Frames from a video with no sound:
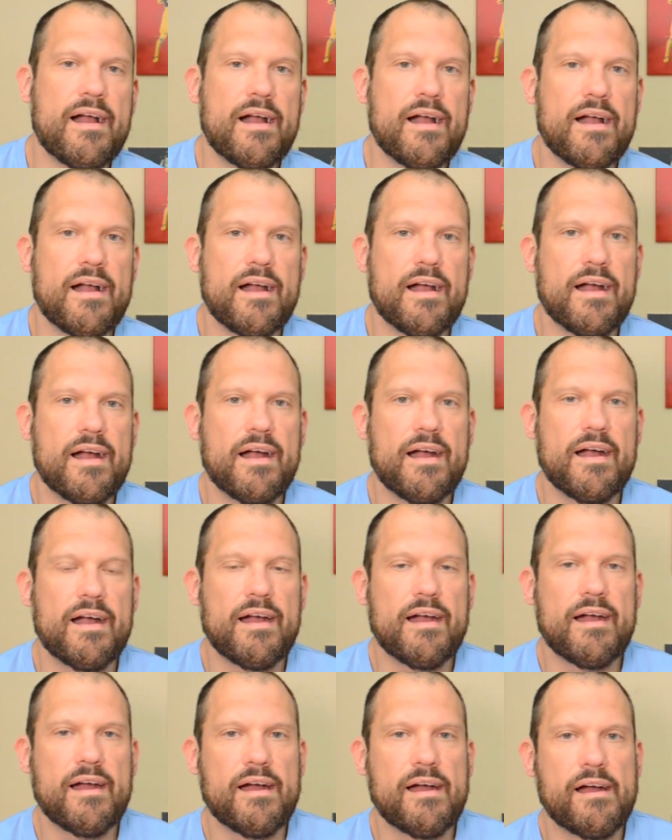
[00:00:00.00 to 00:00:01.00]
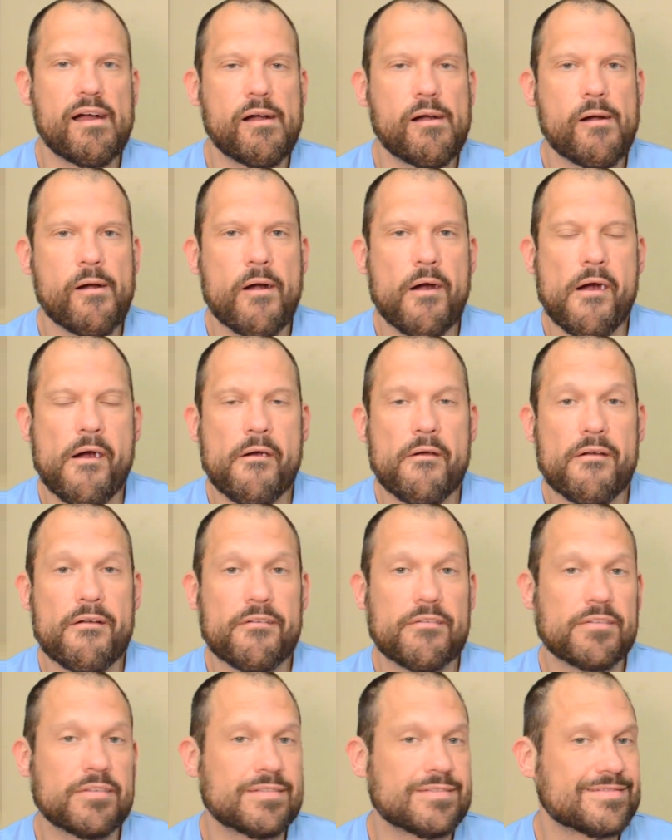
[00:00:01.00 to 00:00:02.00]

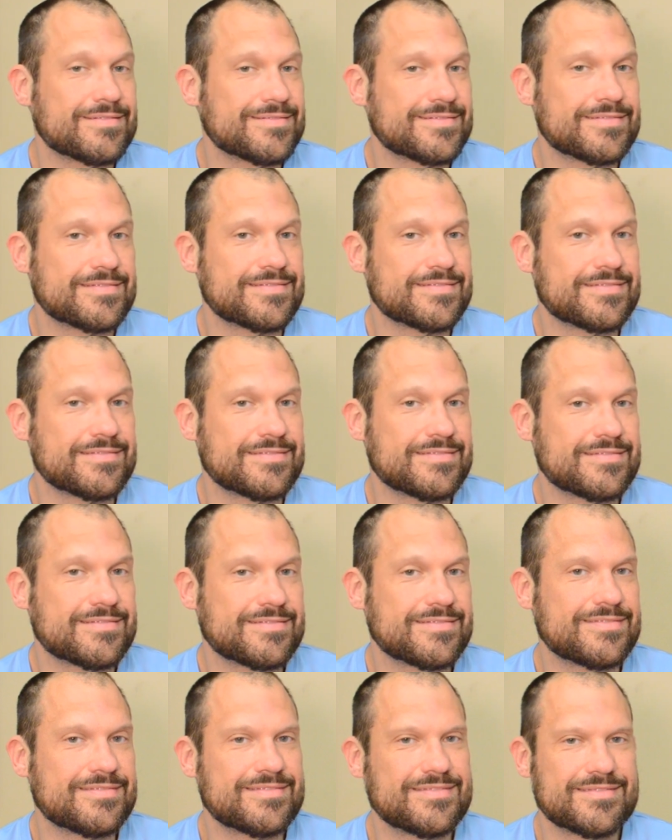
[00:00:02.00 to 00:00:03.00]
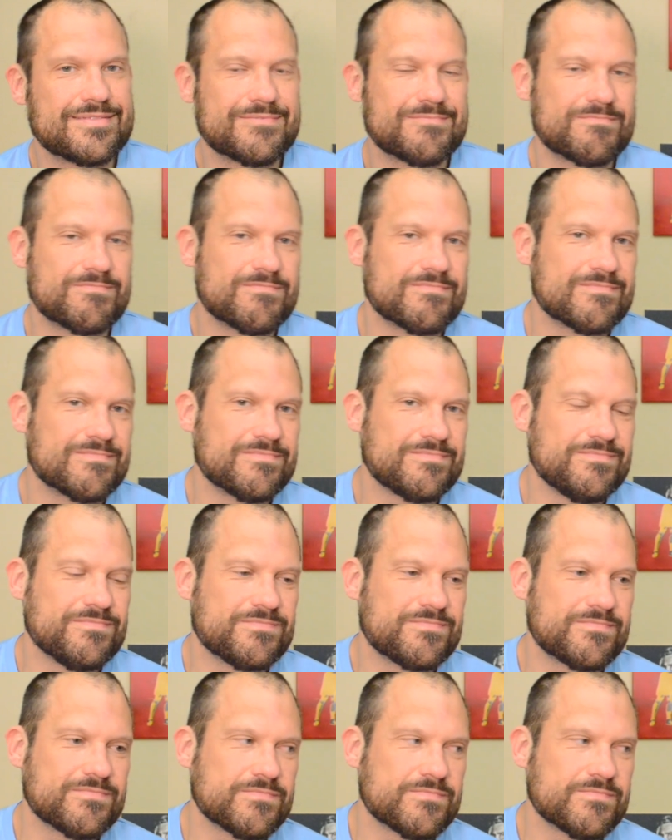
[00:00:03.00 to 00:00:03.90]
(not speaking)